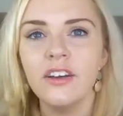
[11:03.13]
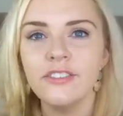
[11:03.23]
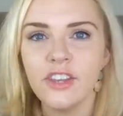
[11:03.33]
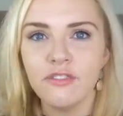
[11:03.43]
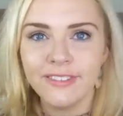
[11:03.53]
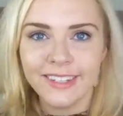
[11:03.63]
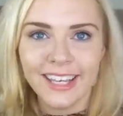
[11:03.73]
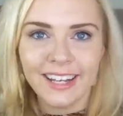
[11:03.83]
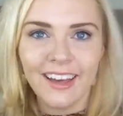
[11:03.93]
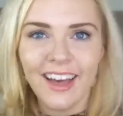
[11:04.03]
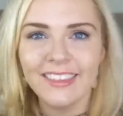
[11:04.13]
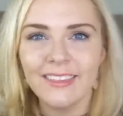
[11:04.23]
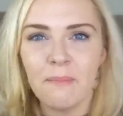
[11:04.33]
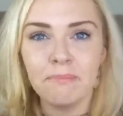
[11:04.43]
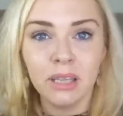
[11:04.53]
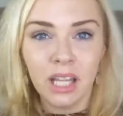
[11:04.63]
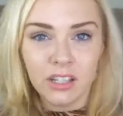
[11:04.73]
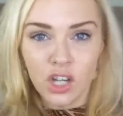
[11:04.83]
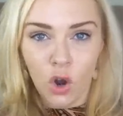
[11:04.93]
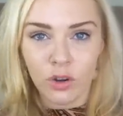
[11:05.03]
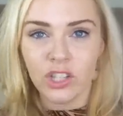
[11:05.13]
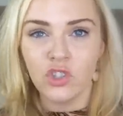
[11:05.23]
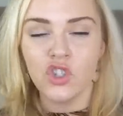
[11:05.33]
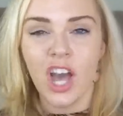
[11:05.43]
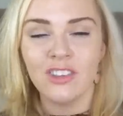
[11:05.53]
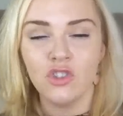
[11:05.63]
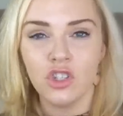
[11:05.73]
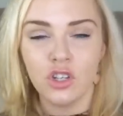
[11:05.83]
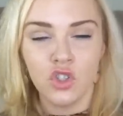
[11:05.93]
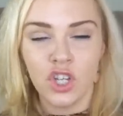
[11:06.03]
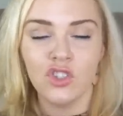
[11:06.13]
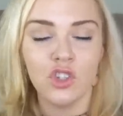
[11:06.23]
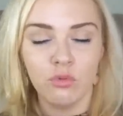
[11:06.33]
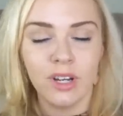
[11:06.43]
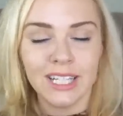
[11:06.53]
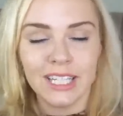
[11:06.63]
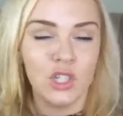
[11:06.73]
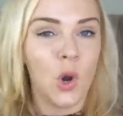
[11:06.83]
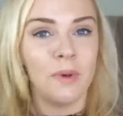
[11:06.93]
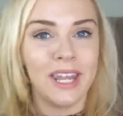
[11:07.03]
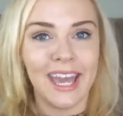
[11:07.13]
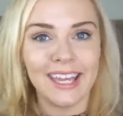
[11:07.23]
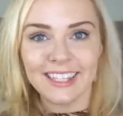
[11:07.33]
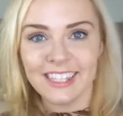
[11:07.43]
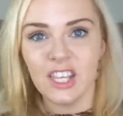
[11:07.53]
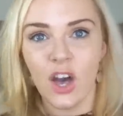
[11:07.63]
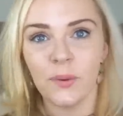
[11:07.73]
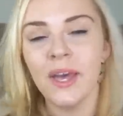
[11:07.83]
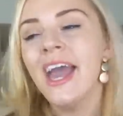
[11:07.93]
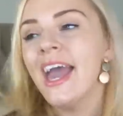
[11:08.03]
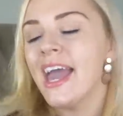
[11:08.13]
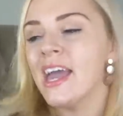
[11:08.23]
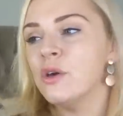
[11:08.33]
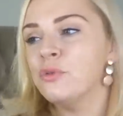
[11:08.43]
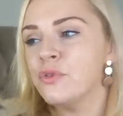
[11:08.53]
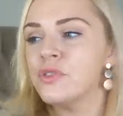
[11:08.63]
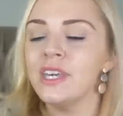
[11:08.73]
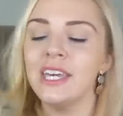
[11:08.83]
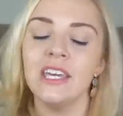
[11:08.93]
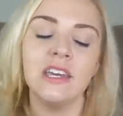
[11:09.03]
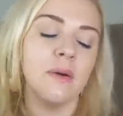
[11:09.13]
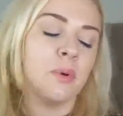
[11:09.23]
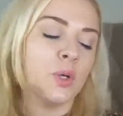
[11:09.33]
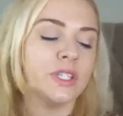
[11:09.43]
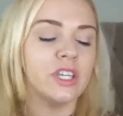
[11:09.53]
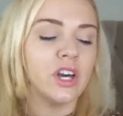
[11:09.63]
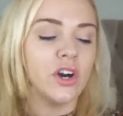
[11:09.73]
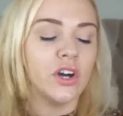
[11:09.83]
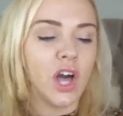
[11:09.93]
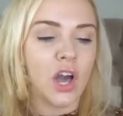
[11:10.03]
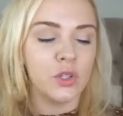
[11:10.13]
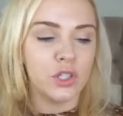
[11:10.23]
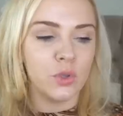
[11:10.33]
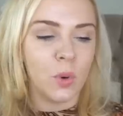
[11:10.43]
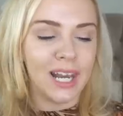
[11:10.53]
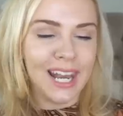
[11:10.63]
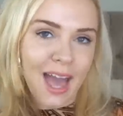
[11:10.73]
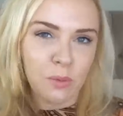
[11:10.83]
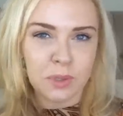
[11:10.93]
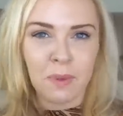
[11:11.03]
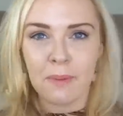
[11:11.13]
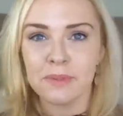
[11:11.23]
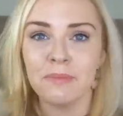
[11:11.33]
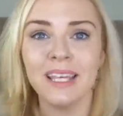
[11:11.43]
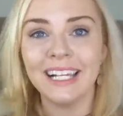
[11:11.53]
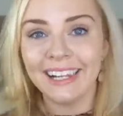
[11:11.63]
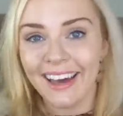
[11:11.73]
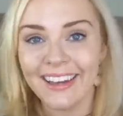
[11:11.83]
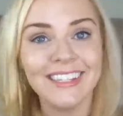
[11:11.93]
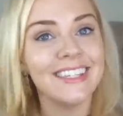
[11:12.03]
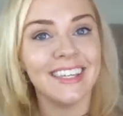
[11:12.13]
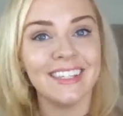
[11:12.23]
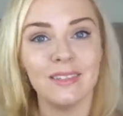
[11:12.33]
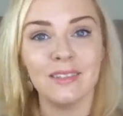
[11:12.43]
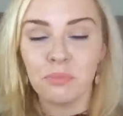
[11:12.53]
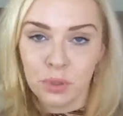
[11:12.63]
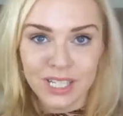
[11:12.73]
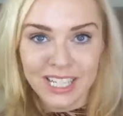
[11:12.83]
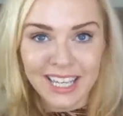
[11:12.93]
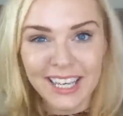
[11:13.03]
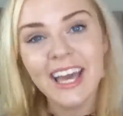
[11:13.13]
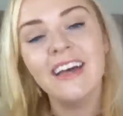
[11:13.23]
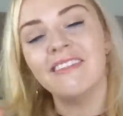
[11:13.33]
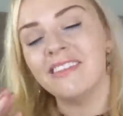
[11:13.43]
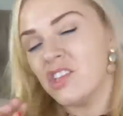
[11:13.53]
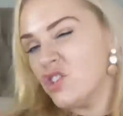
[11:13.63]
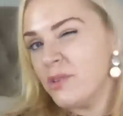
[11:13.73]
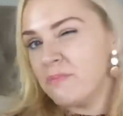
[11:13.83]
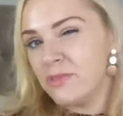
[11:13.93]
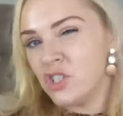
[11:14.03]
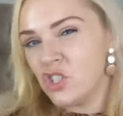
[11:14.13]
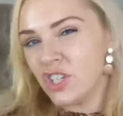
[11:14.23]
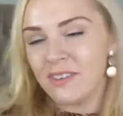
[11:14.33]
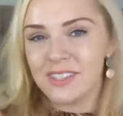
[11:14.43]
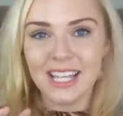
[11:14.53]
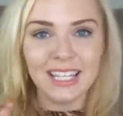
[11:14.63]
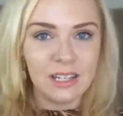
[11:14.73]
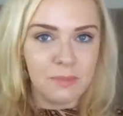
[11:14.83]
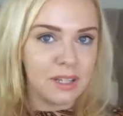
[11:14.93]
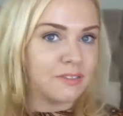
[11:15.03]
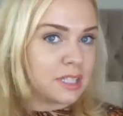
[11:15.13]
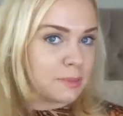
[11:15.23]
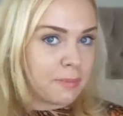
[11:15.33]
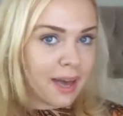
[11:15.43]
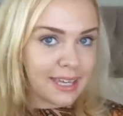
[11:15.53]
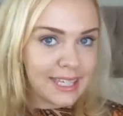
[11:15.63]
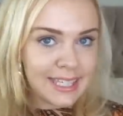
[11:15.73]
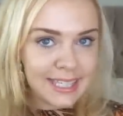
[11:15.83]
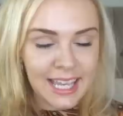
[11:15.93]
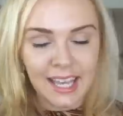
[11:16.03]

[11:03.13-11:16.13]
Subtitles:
So vanilla and then blood orange and ginger really dominate. So if the Poison Girl Eau de Toilette was perhaps a bit light and pretty, then that ginger gives it a little bit of spice.